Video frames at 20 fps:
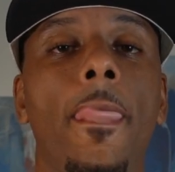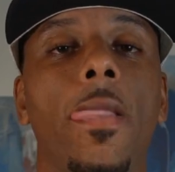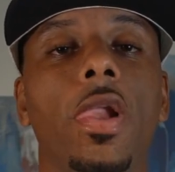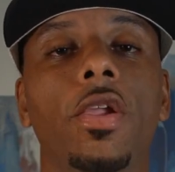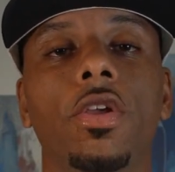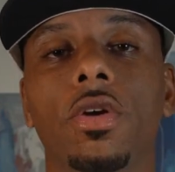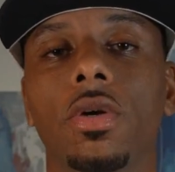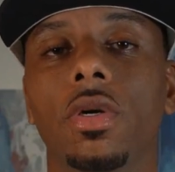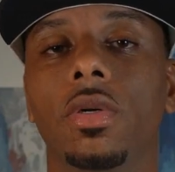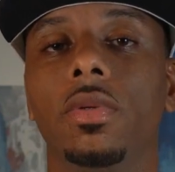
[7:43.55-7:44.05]

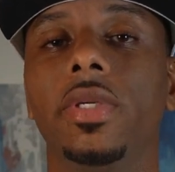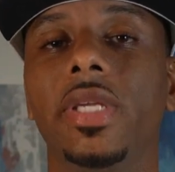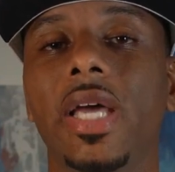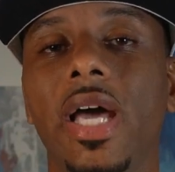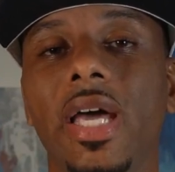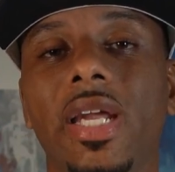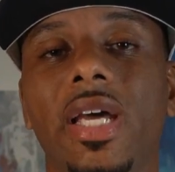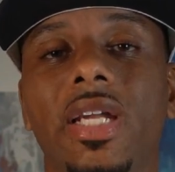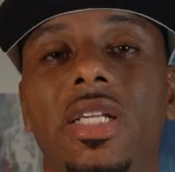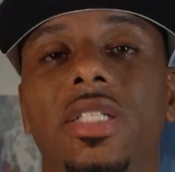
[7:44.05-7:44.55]
you're
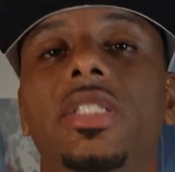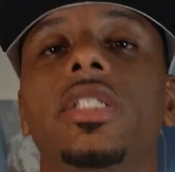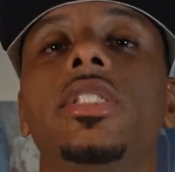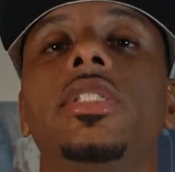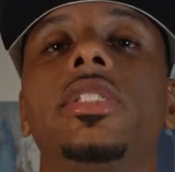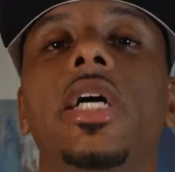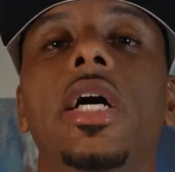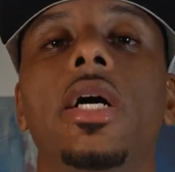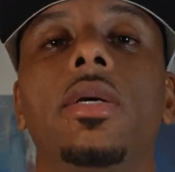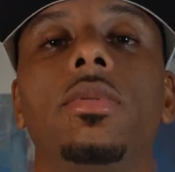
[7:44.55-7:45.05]
9 out of 10
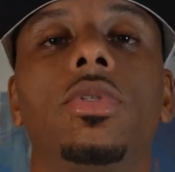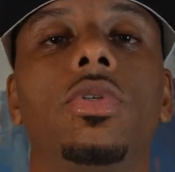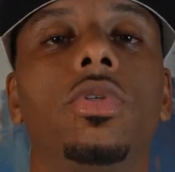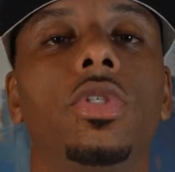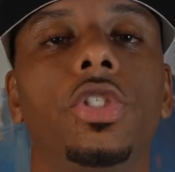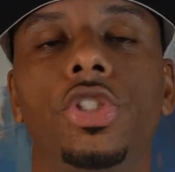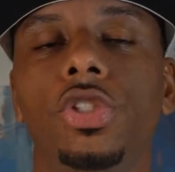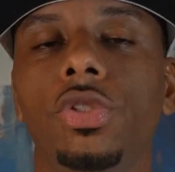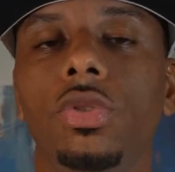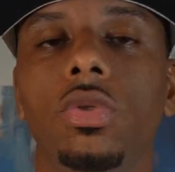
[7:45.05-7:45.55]
times going
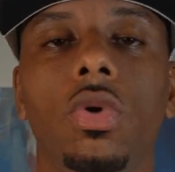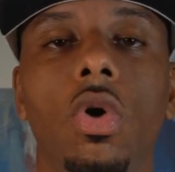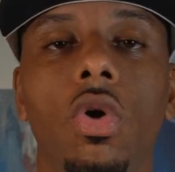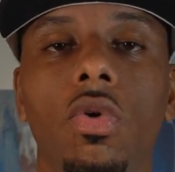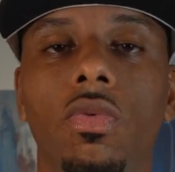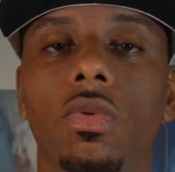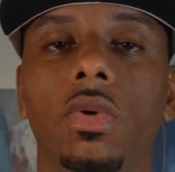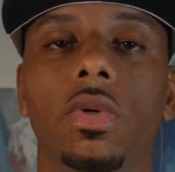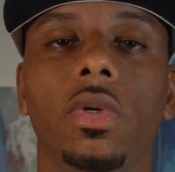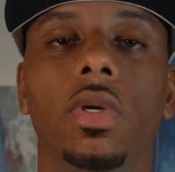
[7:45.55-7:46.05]
to shoot
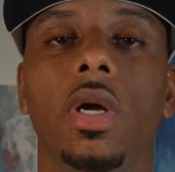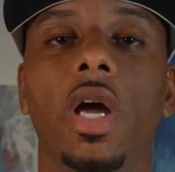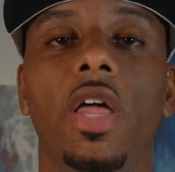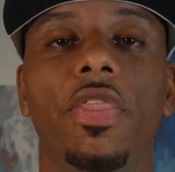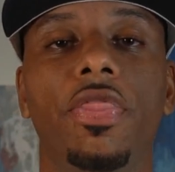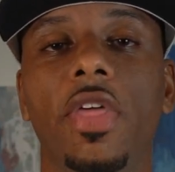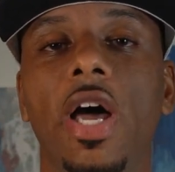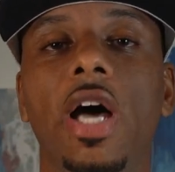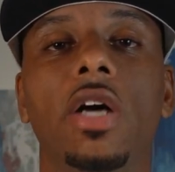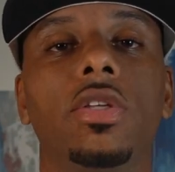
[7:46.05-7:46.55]
over
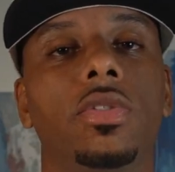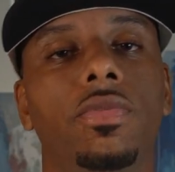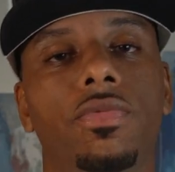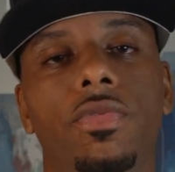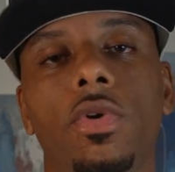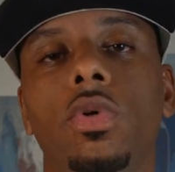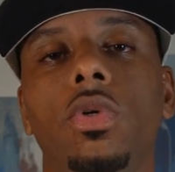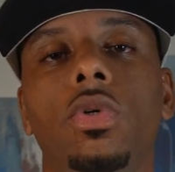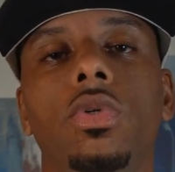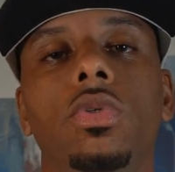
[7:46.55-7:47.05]
1,000
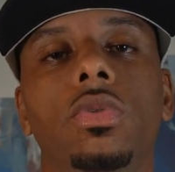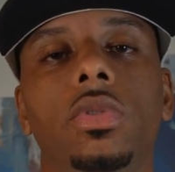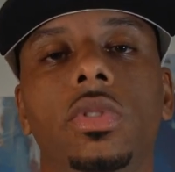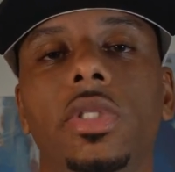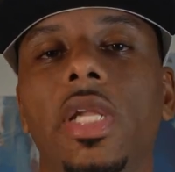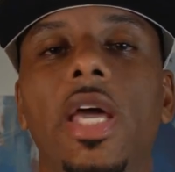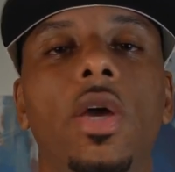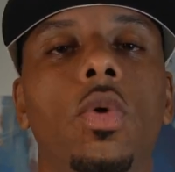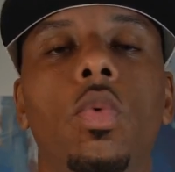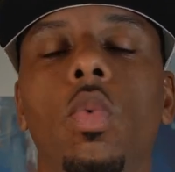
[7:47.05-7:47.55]
photos,
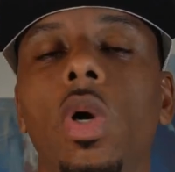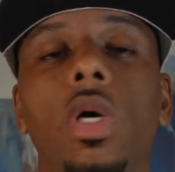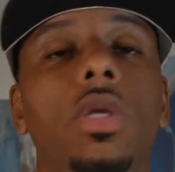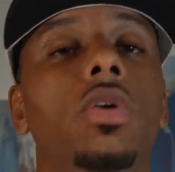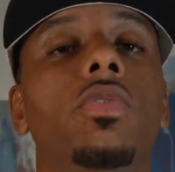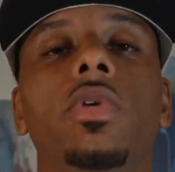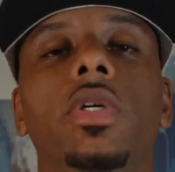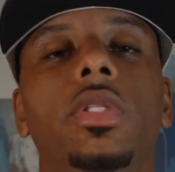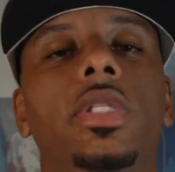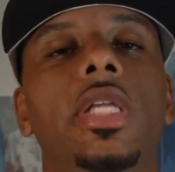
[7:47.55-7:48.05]
like well
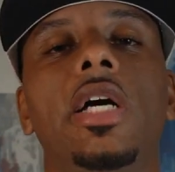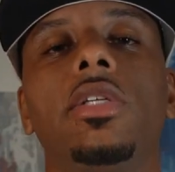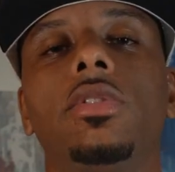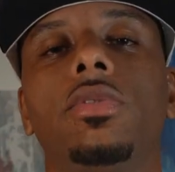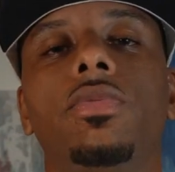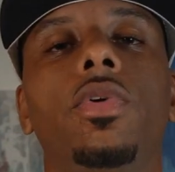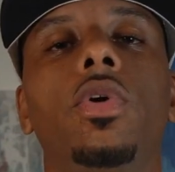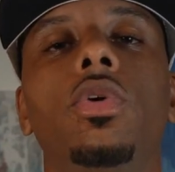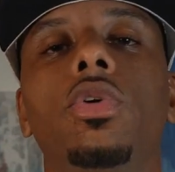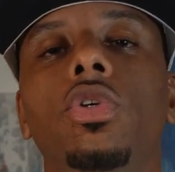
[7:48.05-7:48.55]
over
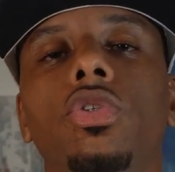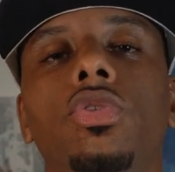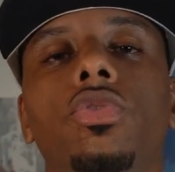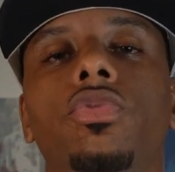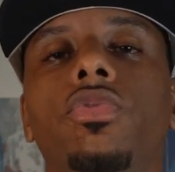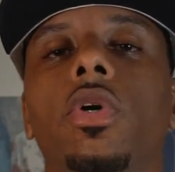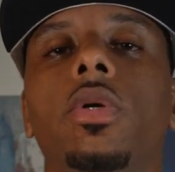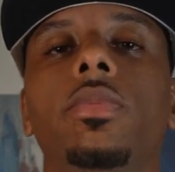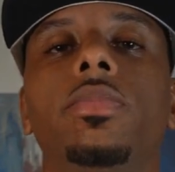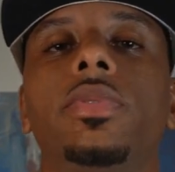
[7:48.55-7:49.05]
1,000 photos
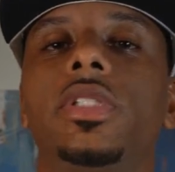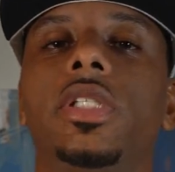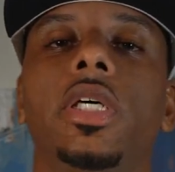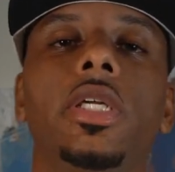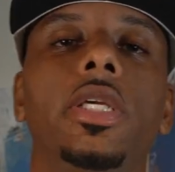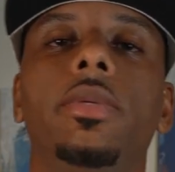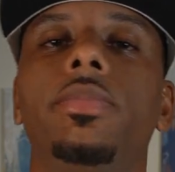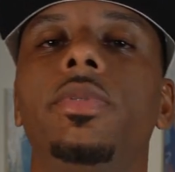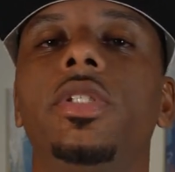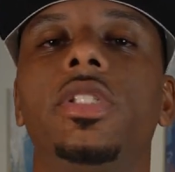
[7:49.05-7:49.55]
from
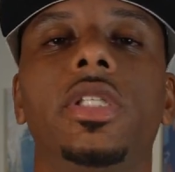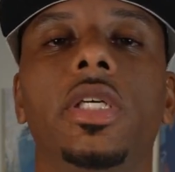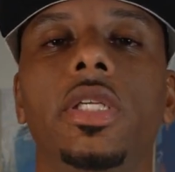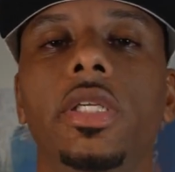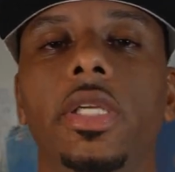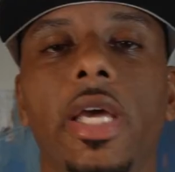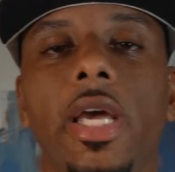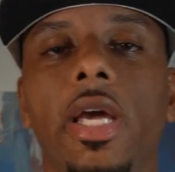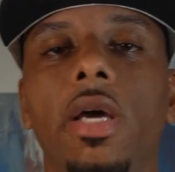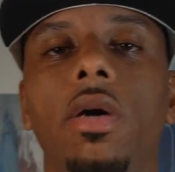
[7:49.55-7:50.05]
sun up to
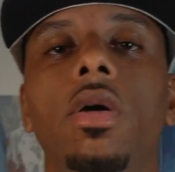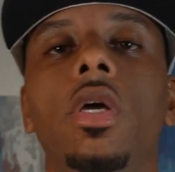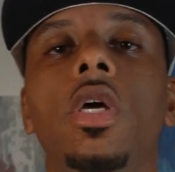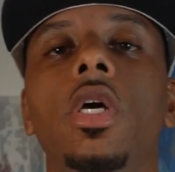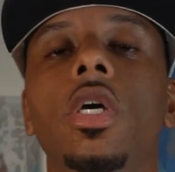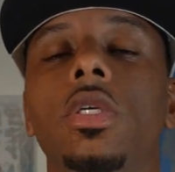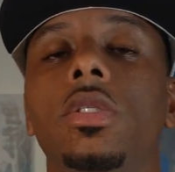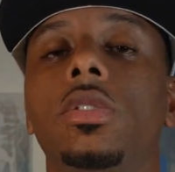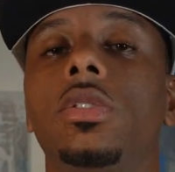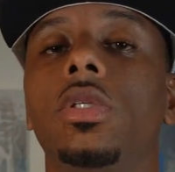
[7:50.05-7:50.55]
sundown.
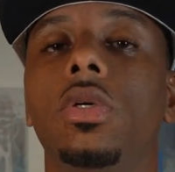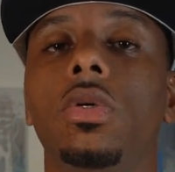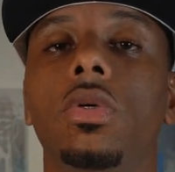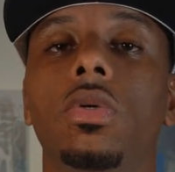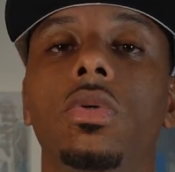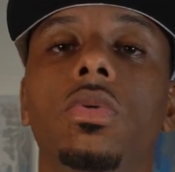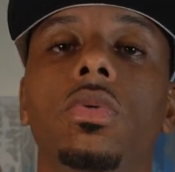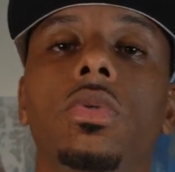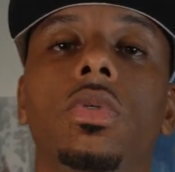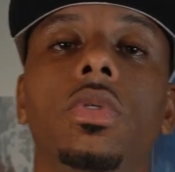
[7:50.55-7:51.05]

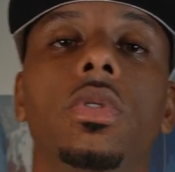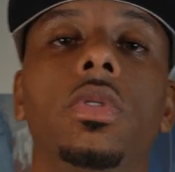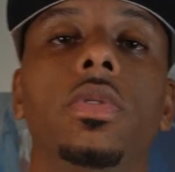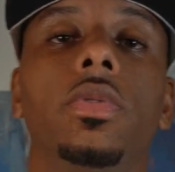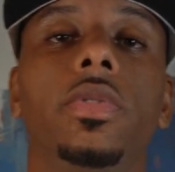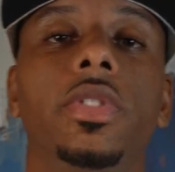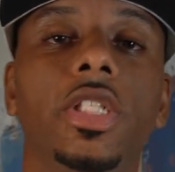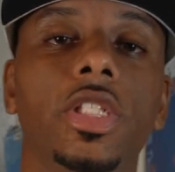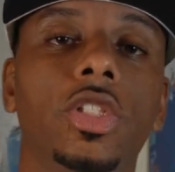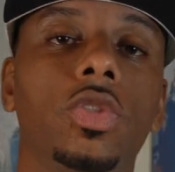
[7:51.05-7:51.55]
So
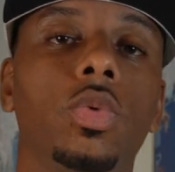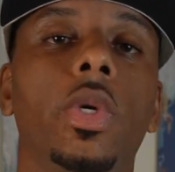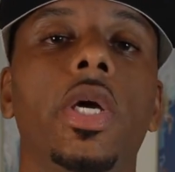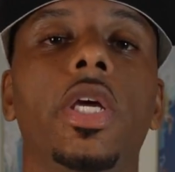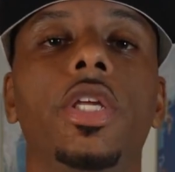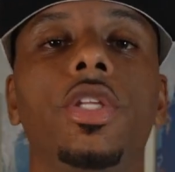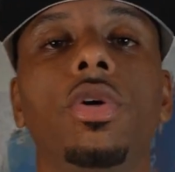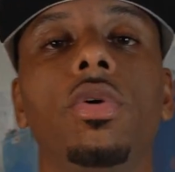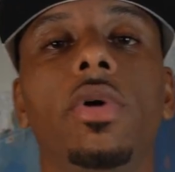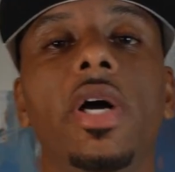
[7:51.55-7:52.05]
this
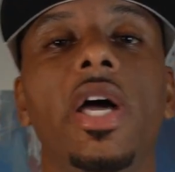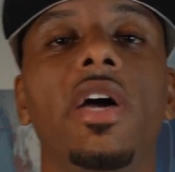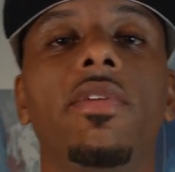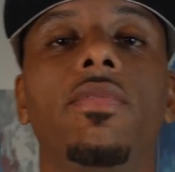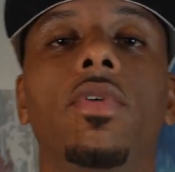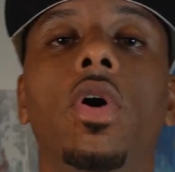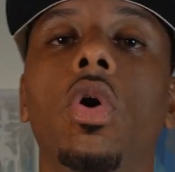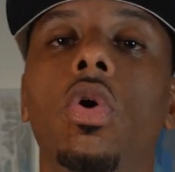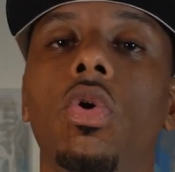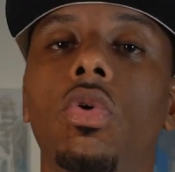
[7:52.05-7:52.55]
way you'll
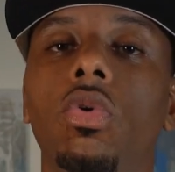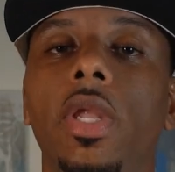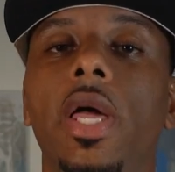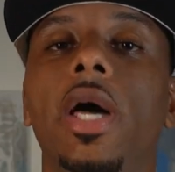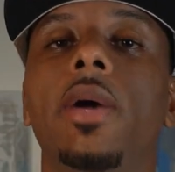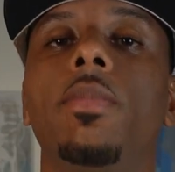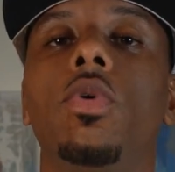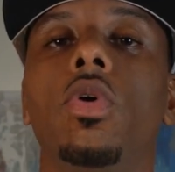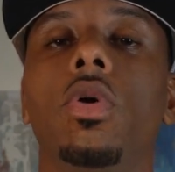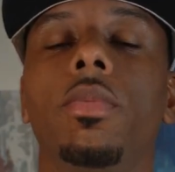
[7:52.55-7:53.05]
have a whole
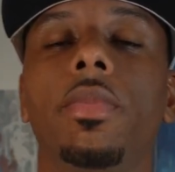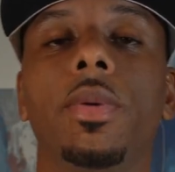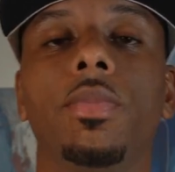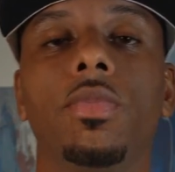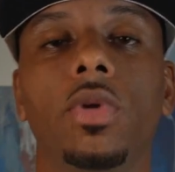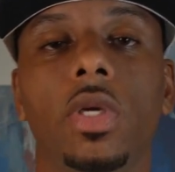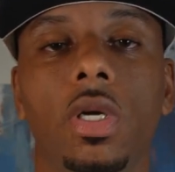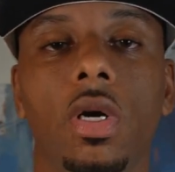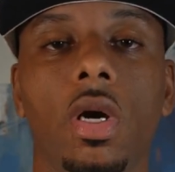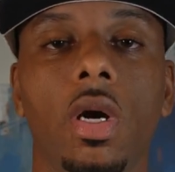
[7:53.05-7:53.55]
lot more
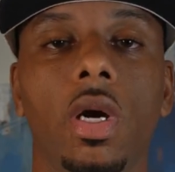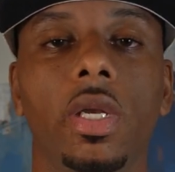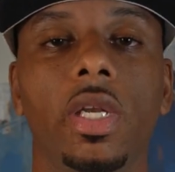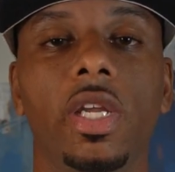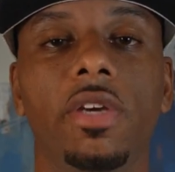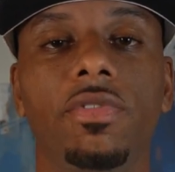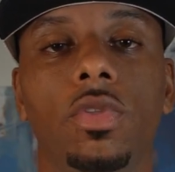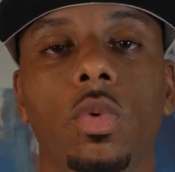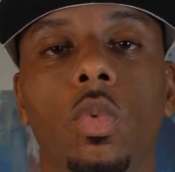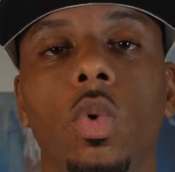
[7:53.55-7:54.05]
memory card
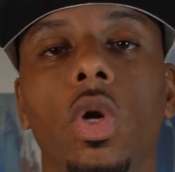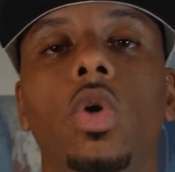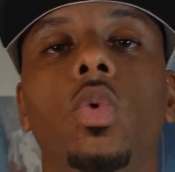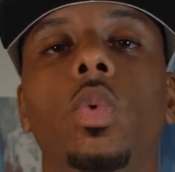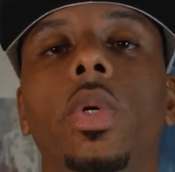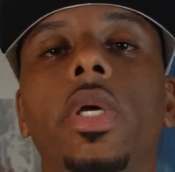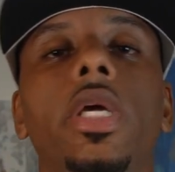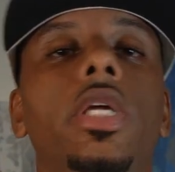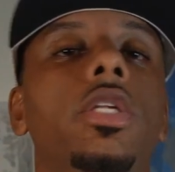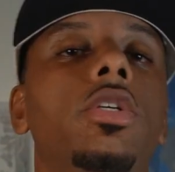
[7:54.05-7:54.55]
left to work
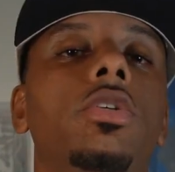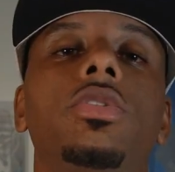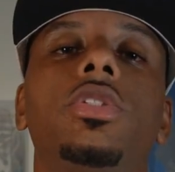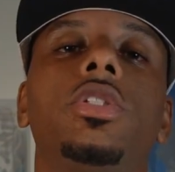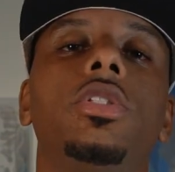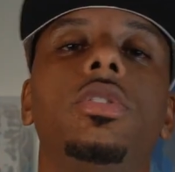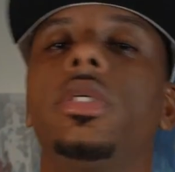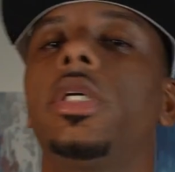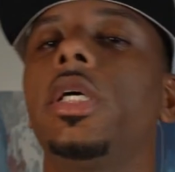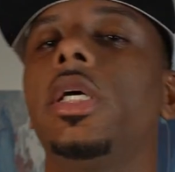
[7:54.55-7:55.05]
with, and you'll
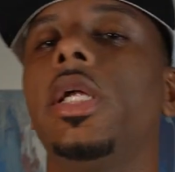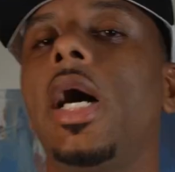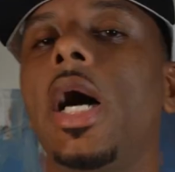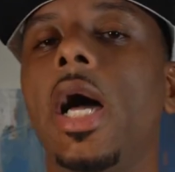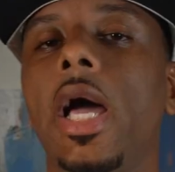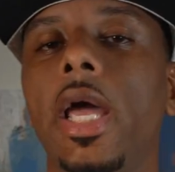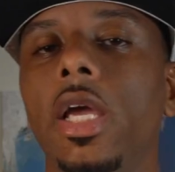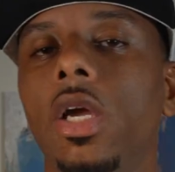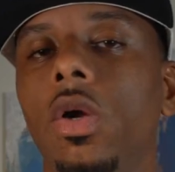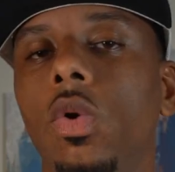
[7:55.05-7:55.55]
still get
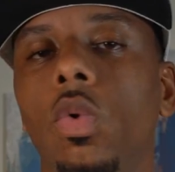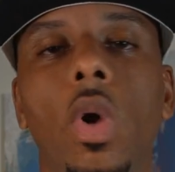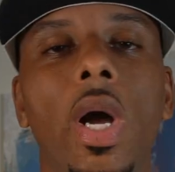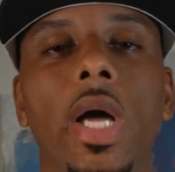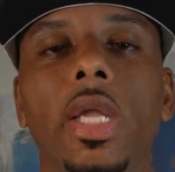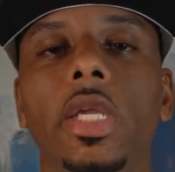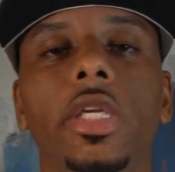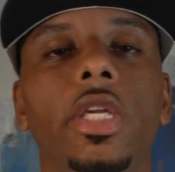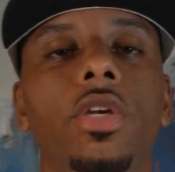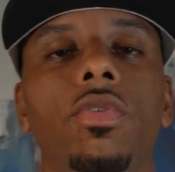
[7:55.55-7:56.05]
high
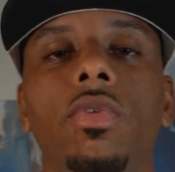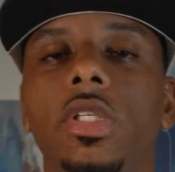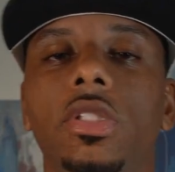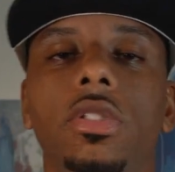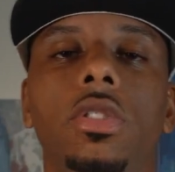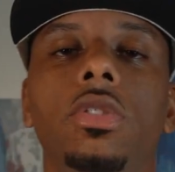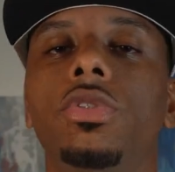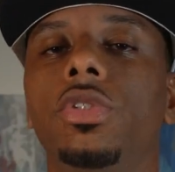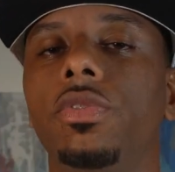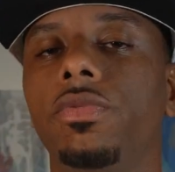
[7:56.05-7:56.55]
quality
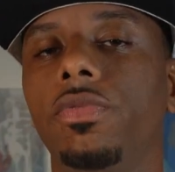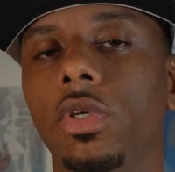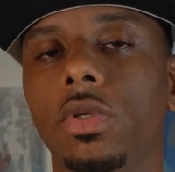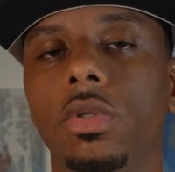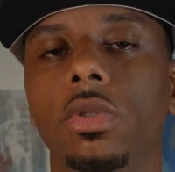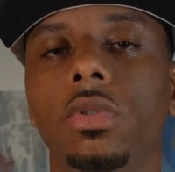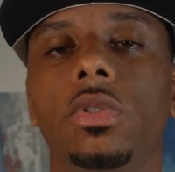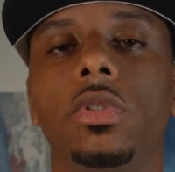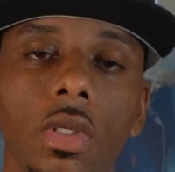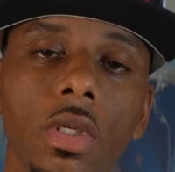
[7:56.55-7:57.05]
resolution
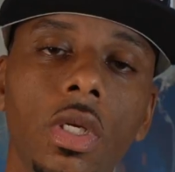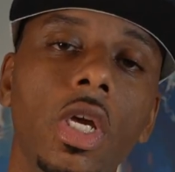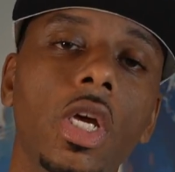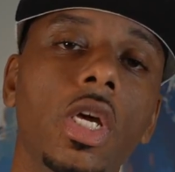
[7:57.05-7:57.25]
photos.